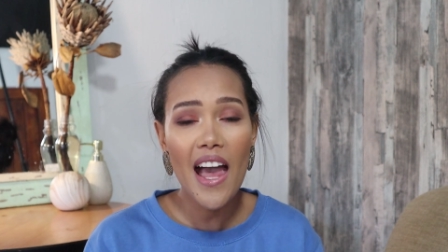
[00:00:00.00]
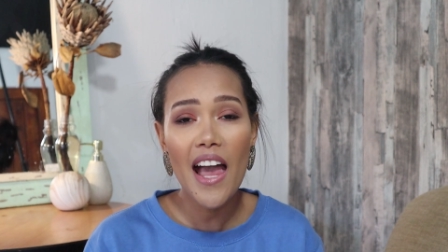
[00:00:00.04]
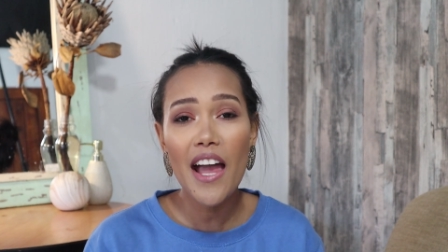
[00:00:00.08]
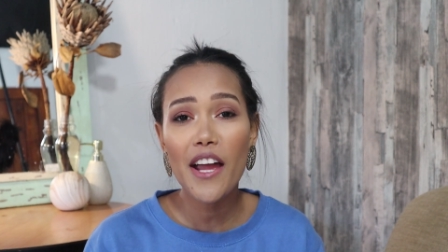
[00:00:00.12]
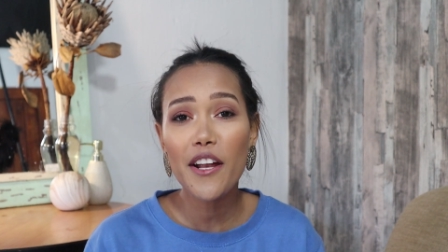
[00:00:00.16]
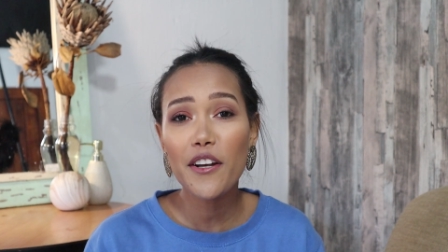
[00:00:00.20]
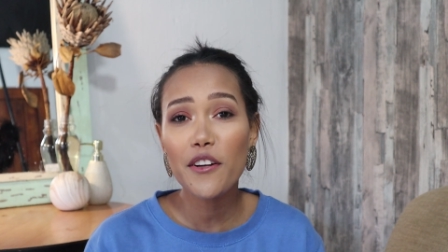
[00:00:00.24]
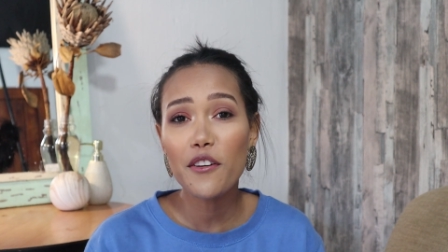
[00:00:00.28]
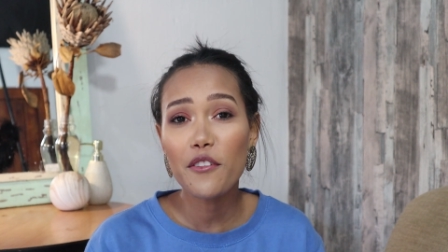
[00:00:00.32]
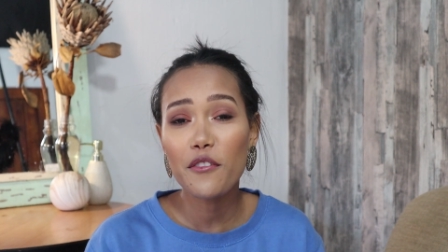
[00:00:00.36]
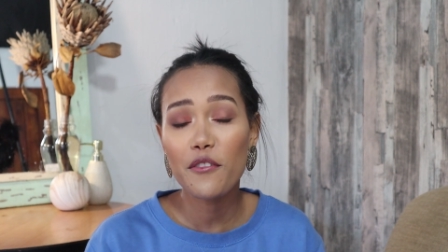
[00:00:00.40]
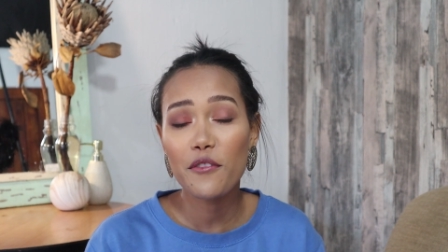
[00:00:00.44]

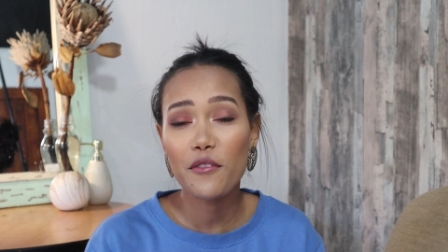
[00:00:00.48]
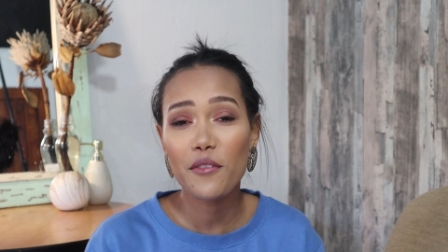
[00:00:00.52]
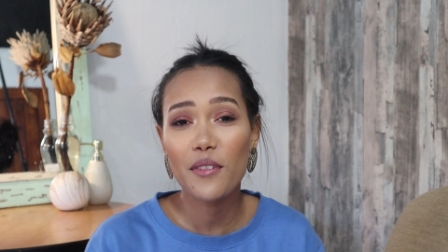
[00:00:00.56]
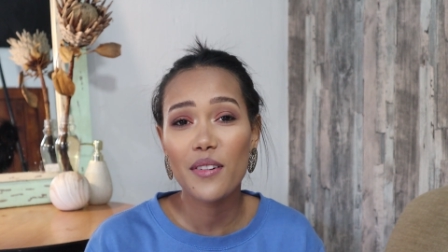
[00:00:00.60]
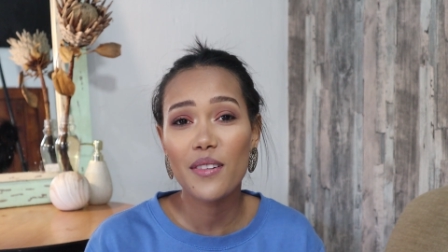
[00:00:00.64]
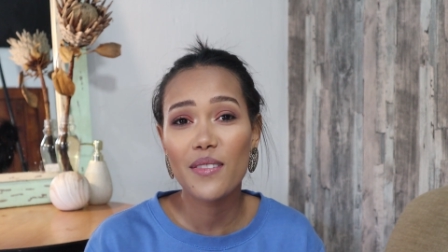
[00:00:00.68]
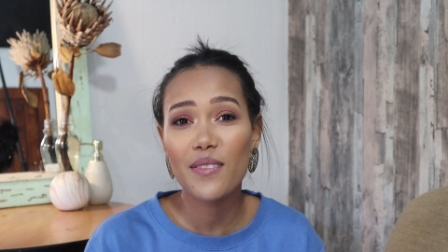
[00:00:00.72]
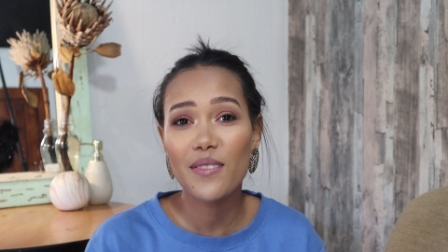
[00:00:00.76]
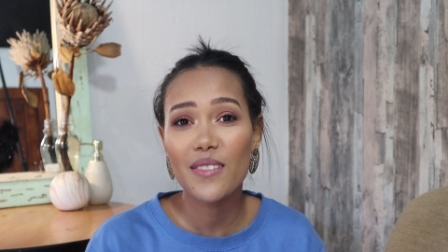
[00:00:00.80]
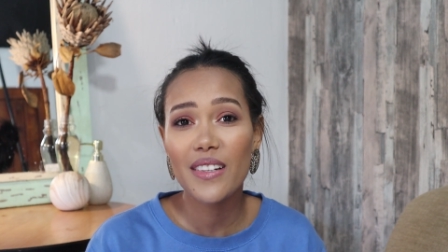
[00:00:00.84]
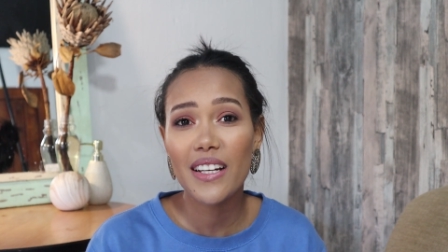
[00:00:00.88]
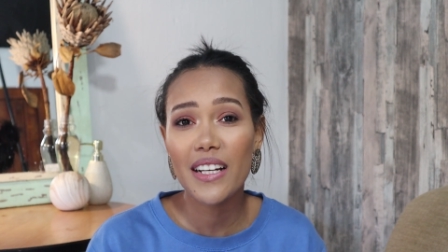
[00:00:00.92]
And
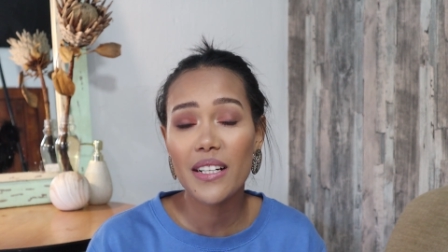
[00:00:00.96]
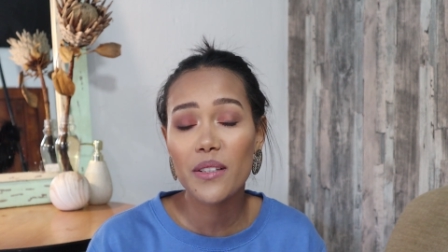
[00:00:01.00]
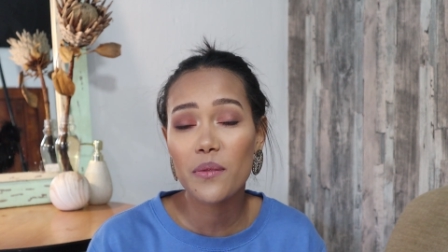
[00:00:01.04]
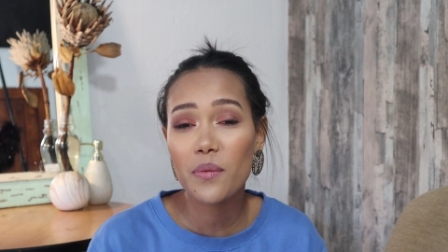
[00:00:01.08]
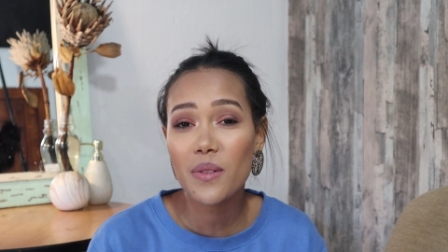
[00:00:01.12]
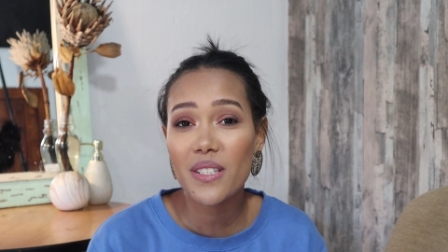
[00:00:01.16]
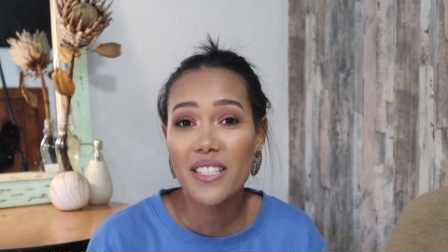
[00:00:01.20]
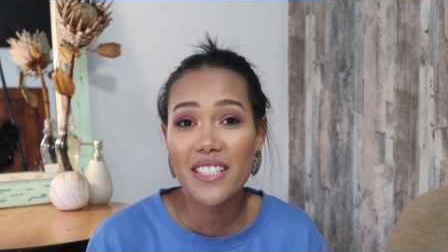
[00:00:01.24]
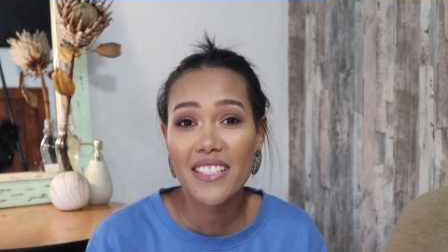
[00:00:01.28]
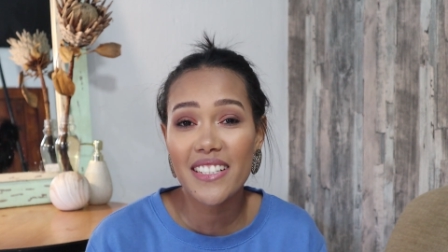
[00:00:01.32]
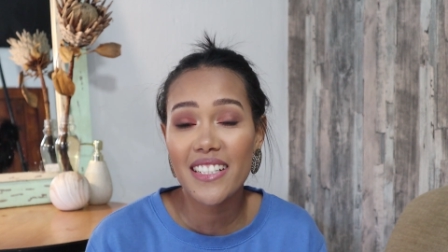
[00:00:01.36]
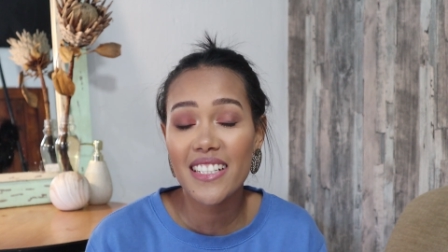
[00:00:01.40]
it
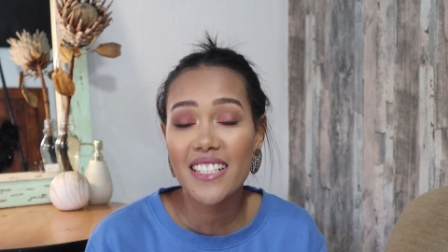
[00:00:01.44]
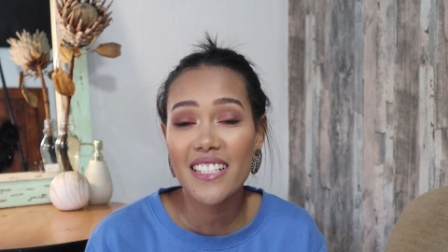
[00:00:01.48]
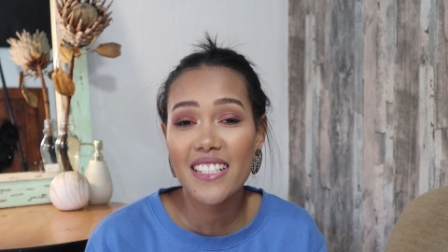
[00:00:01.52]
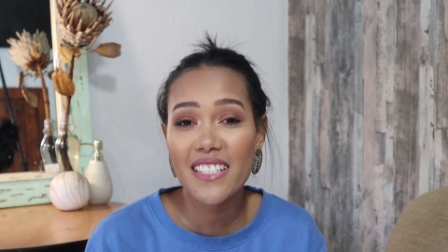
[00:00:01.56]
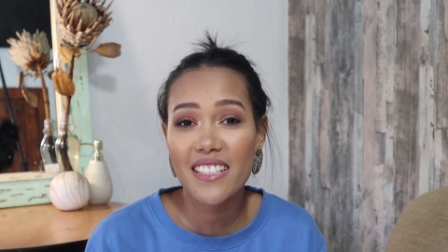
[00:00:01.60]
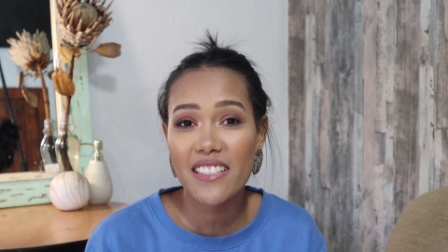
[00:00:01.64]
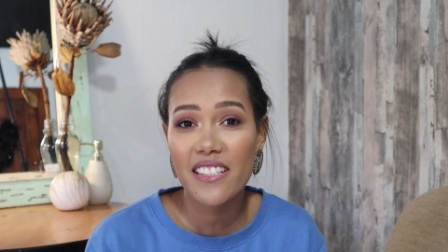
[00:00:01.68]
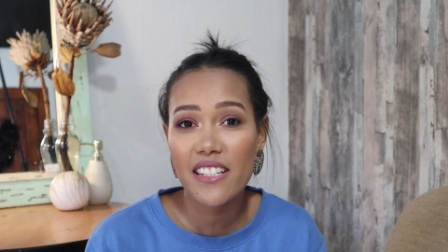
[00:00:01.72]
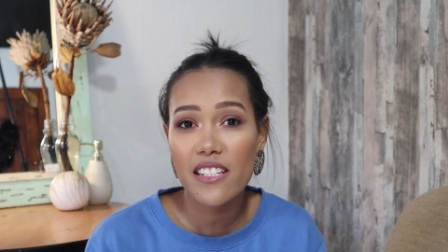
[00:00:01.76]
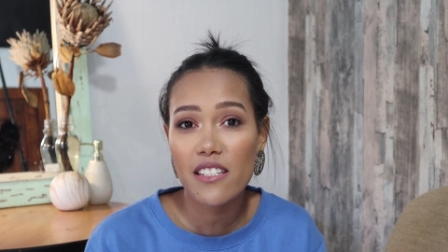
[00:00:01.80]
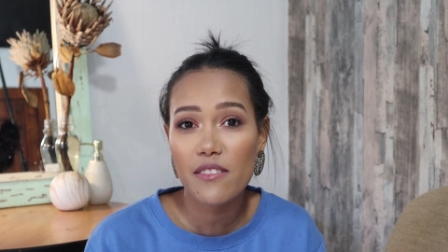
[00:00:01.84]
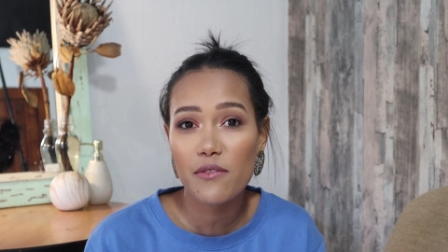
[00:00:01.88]
was really
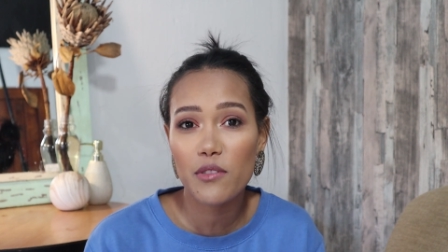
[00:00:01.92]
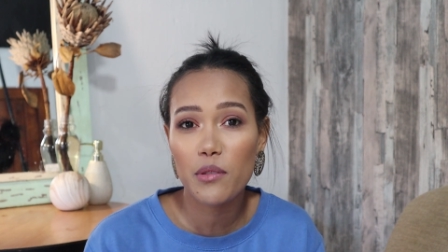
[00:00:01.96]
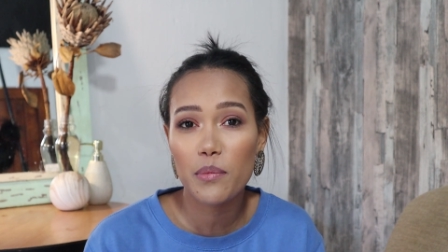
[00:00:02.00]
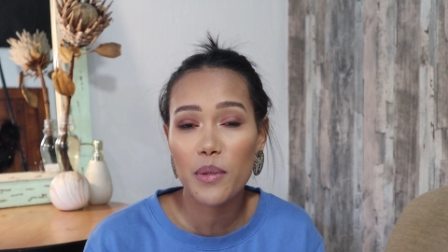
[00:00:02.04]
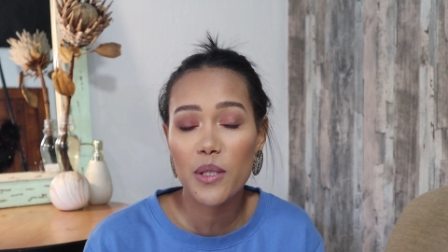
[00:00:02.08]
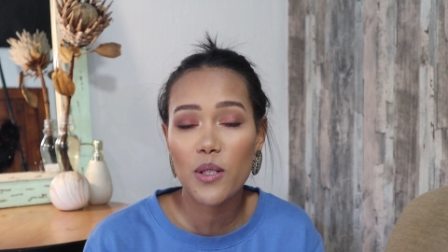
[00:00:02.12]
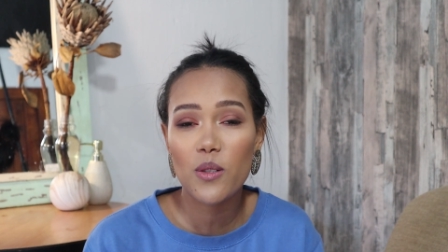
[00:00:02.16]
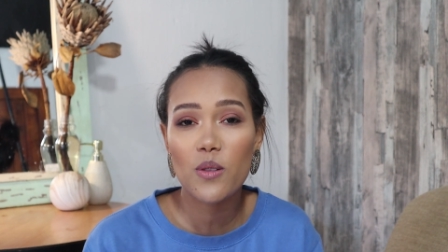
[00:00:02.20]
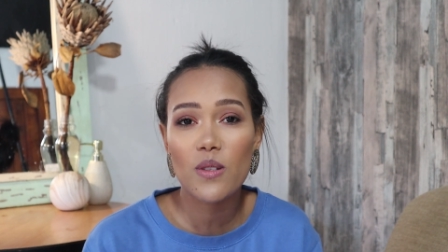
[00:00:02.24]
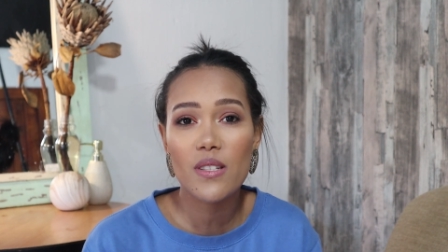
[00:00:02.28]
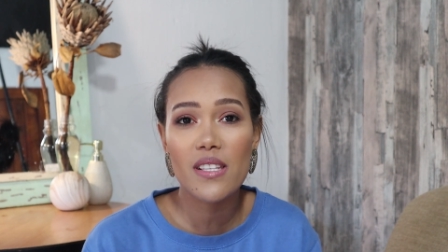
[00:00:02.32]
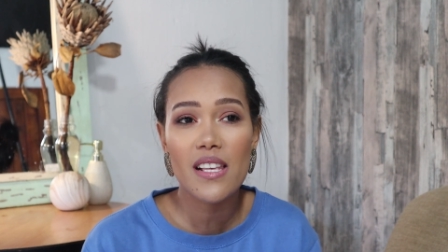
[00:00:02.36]
stressful
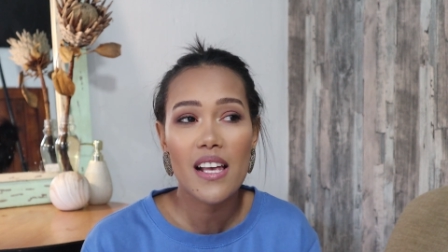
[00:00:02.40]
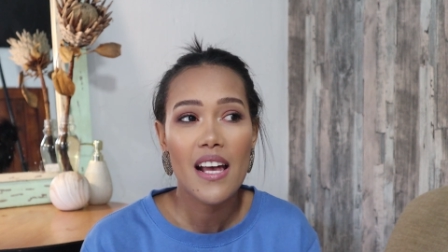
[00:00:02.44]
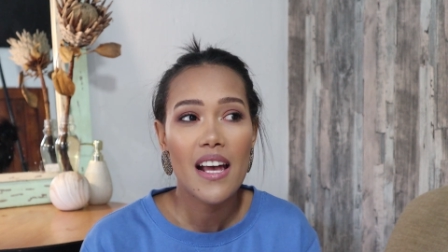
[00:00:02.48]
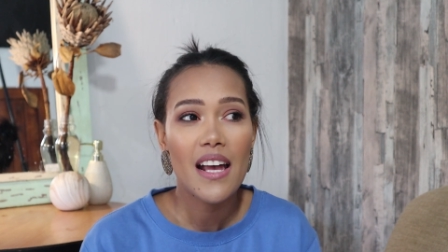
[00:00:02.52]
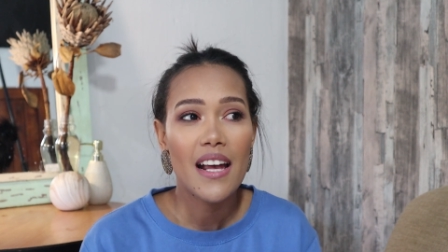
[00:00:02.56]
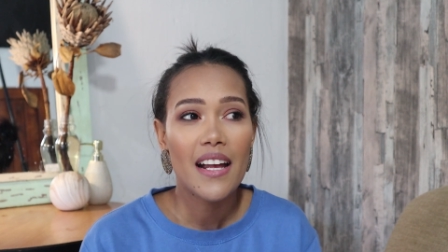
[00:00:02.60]
because